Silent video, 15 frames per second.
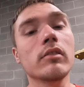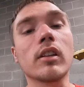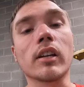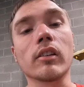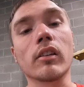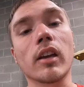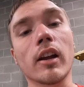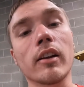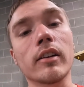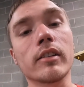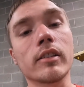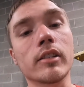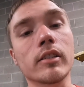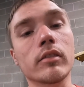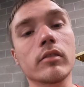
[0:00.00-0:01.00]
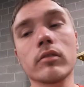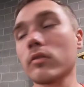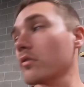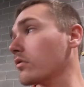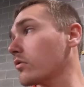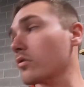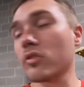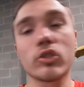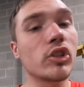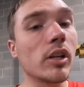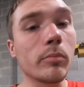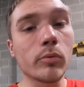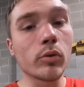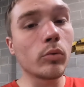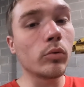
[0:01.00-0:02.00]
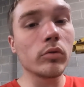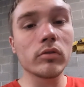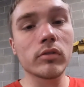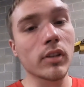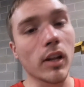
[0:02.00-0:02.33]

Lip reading: Take good care of your cheap tools.